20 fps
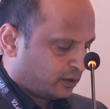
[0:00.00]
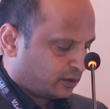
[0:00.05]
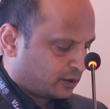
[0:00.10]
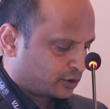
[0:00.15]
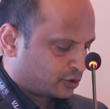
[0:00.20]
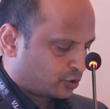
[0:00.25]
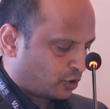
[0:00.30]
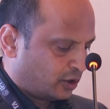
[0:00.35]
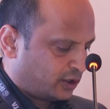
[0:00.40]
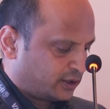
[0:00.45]

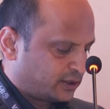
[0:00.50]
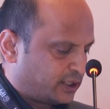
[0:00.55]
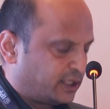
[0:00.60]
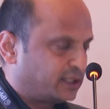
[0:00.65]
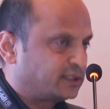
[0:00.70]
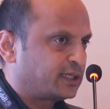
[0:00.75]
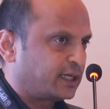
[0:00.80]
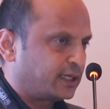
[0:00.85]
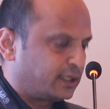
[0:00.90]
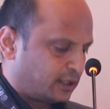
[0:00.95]
The
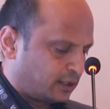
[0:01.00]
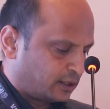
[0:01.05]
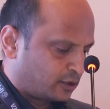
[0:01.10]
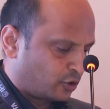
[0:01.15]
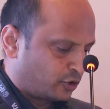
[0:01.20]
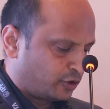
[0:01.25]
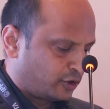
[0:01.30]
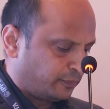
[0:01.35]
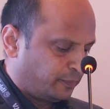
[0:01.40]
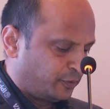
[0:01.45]
scholastic sector
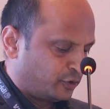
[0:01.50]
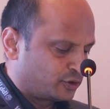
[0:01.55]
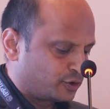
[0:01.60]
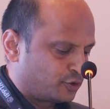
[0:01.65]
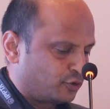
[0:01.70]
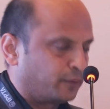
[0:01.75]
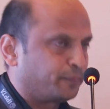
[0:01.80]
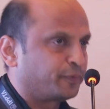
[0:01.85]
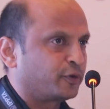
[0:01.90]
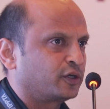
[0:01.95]
contributes
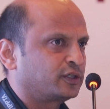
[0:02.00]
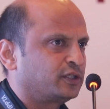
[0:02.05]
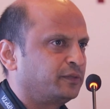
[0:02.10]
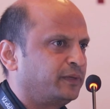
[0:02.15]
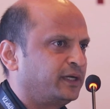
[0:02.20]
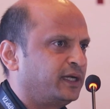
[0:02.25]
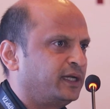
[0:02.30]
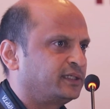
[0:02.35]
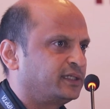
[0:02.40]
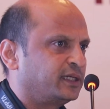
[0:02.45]
to
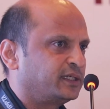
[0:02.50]
approximately